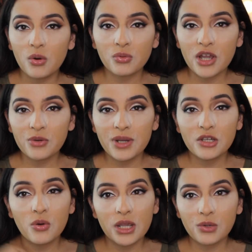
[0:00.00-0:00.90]
right
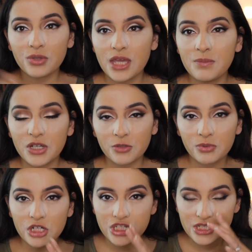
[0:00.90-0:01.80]
away go in with a bigger
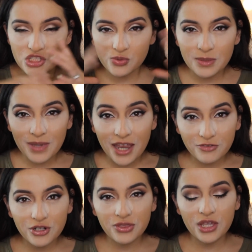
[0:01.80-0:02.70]
brush and sweep
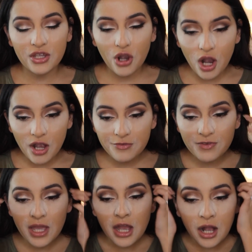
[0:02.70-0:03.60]
everything off.